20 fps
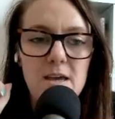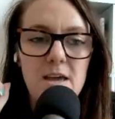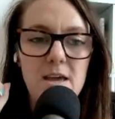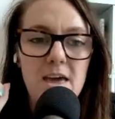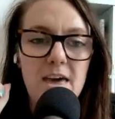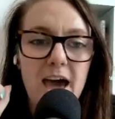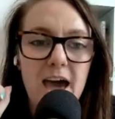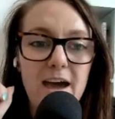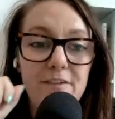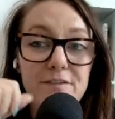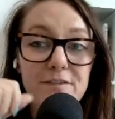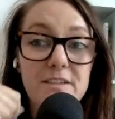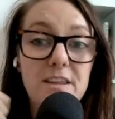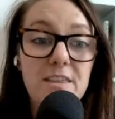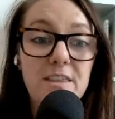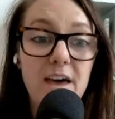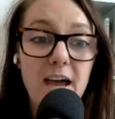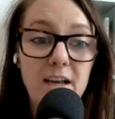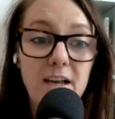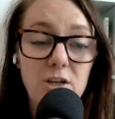After
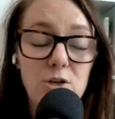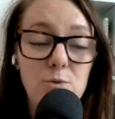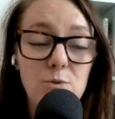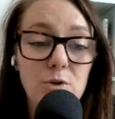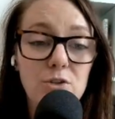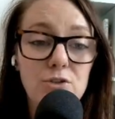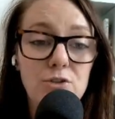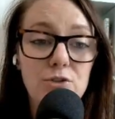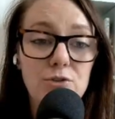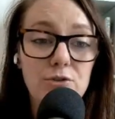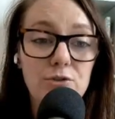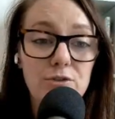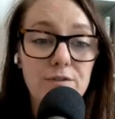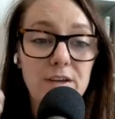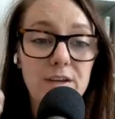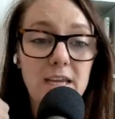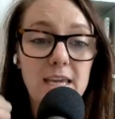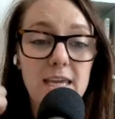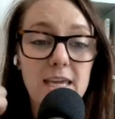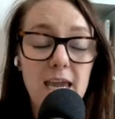that, you want to sort of
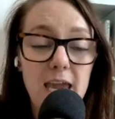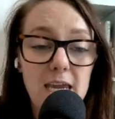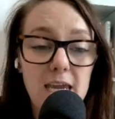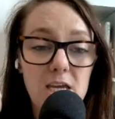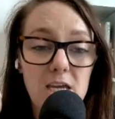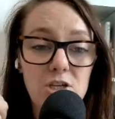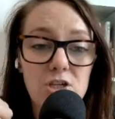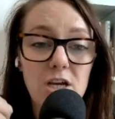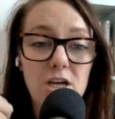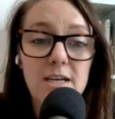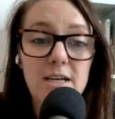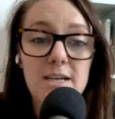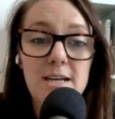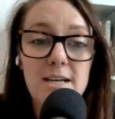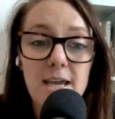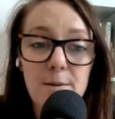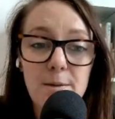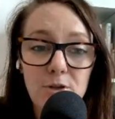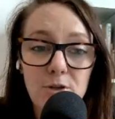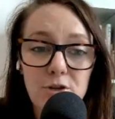engage and
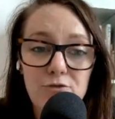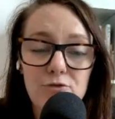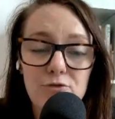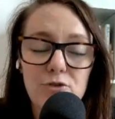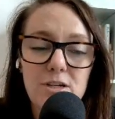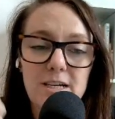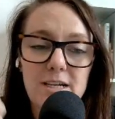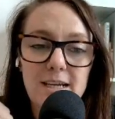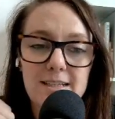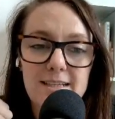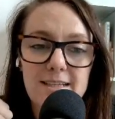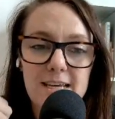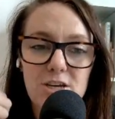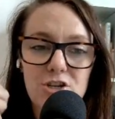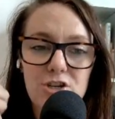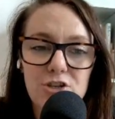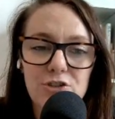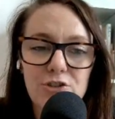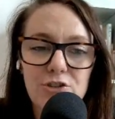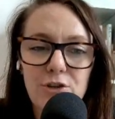enable your
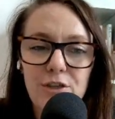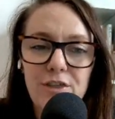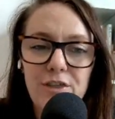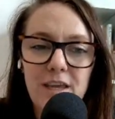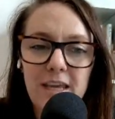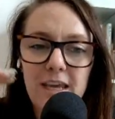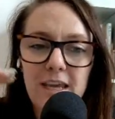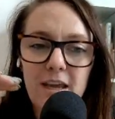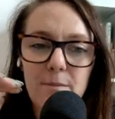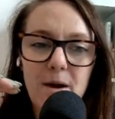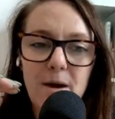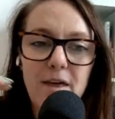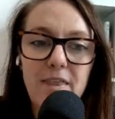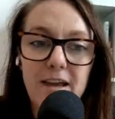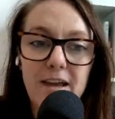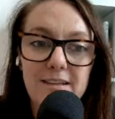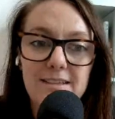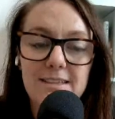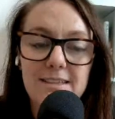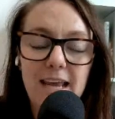organization. So, thinking about that
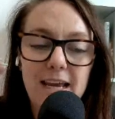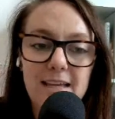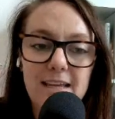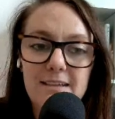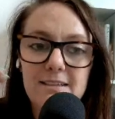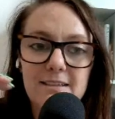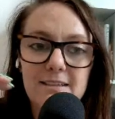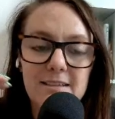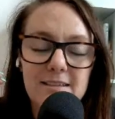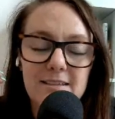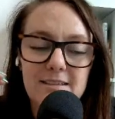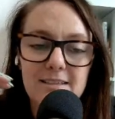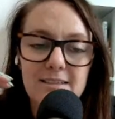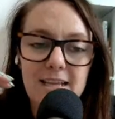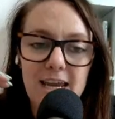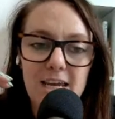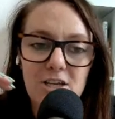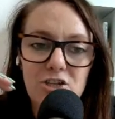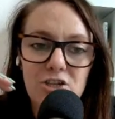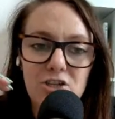second
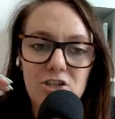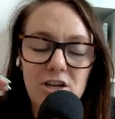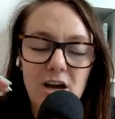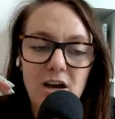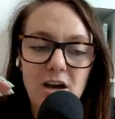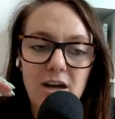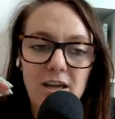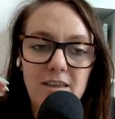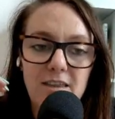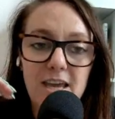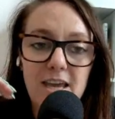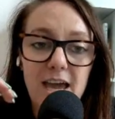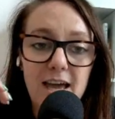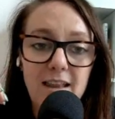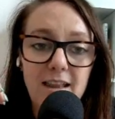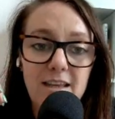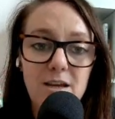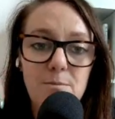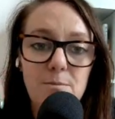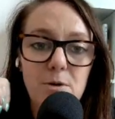stage in the
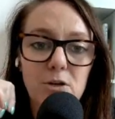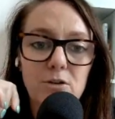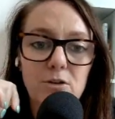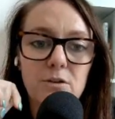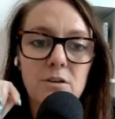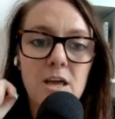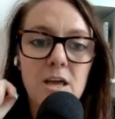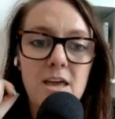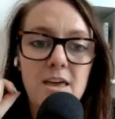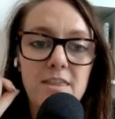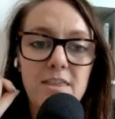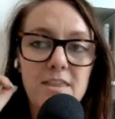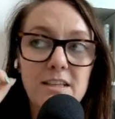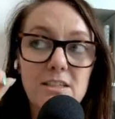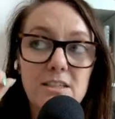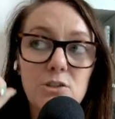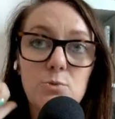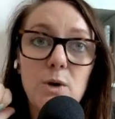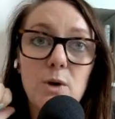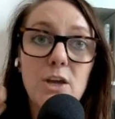earlier model, this
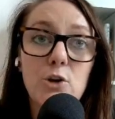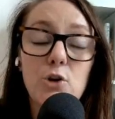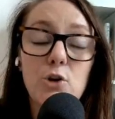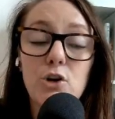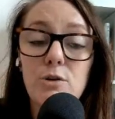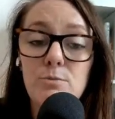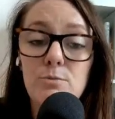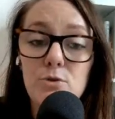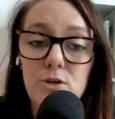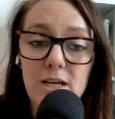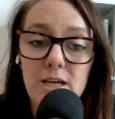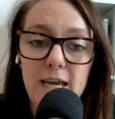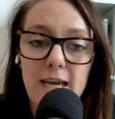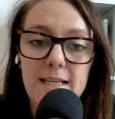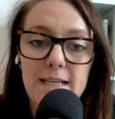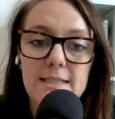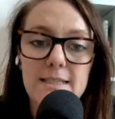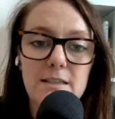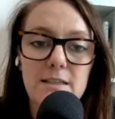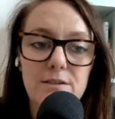is where you're
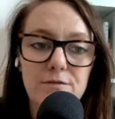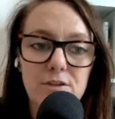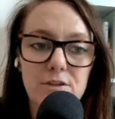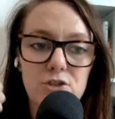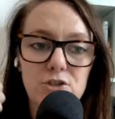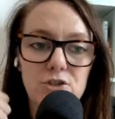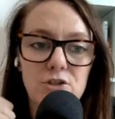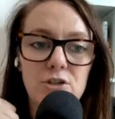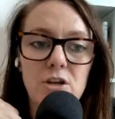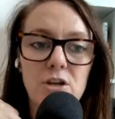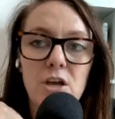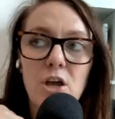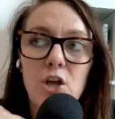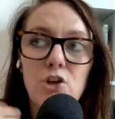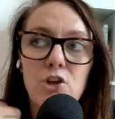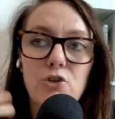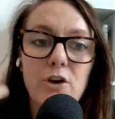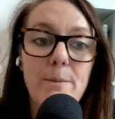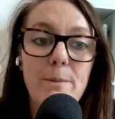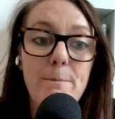communicating the vision,
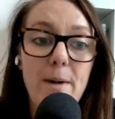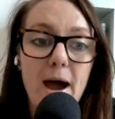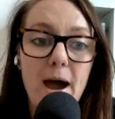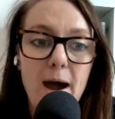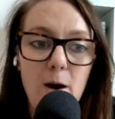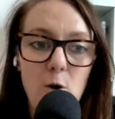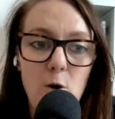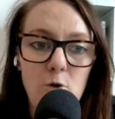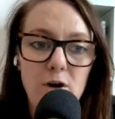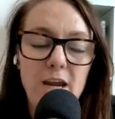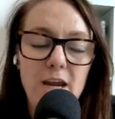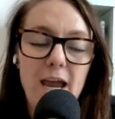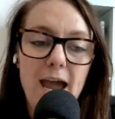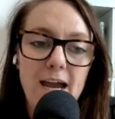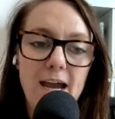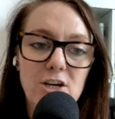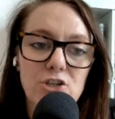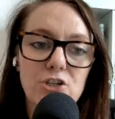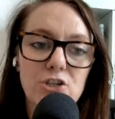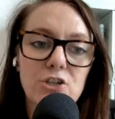you're empowering
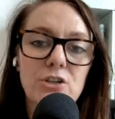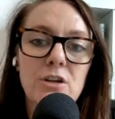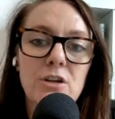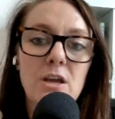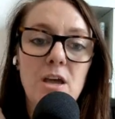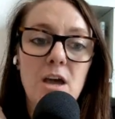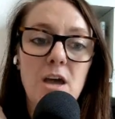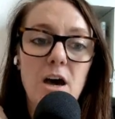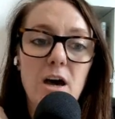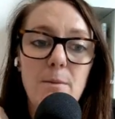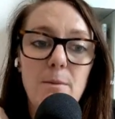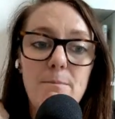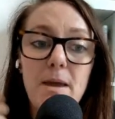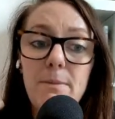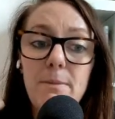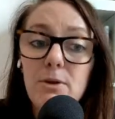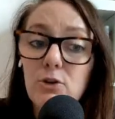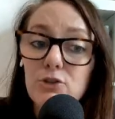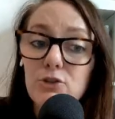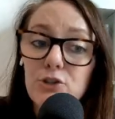action,
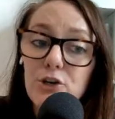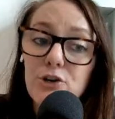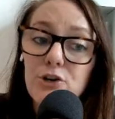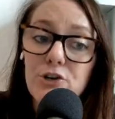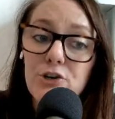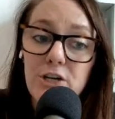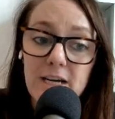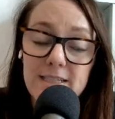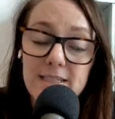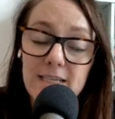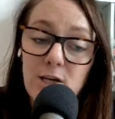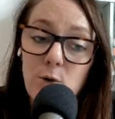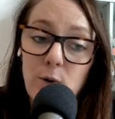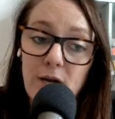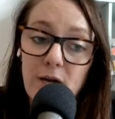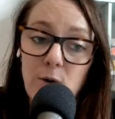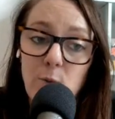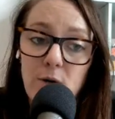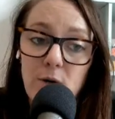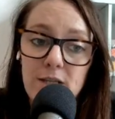maybe also creating
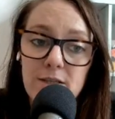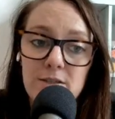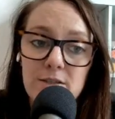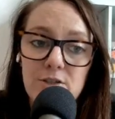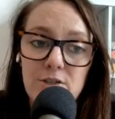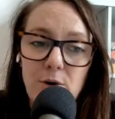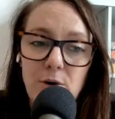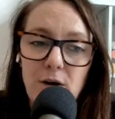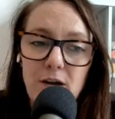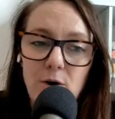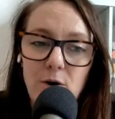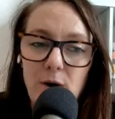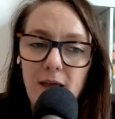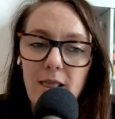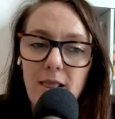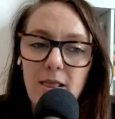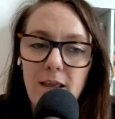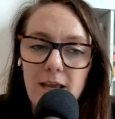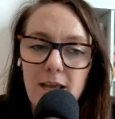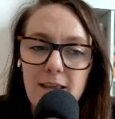quick wins. So, I quite
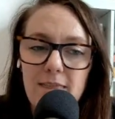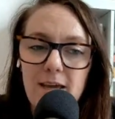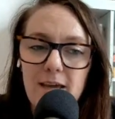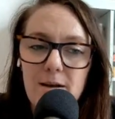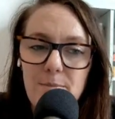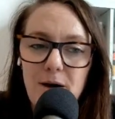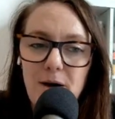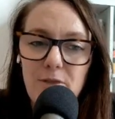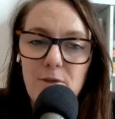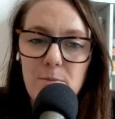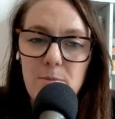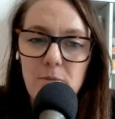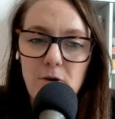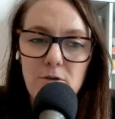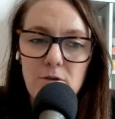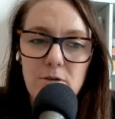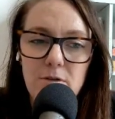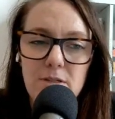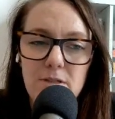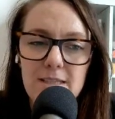like that about the
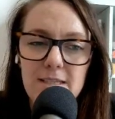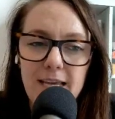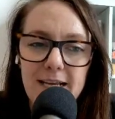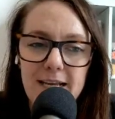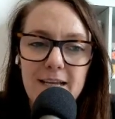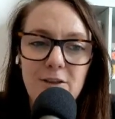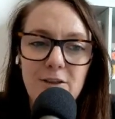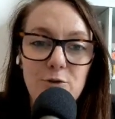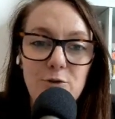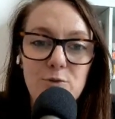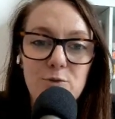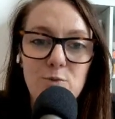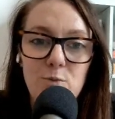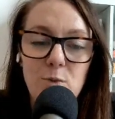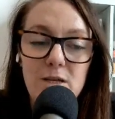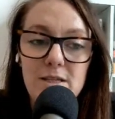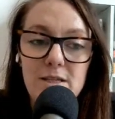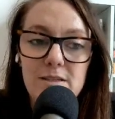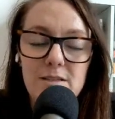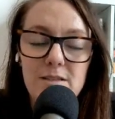model is getting those
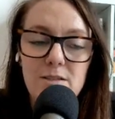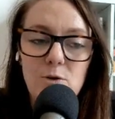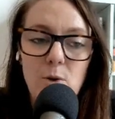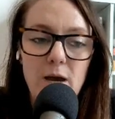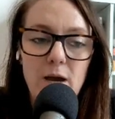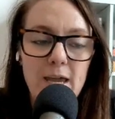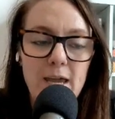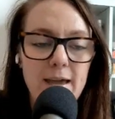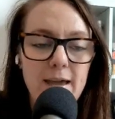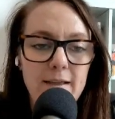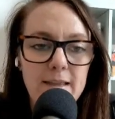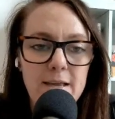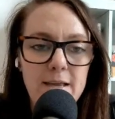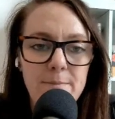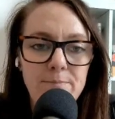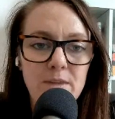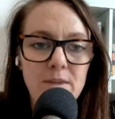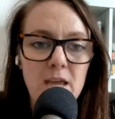wins quite early.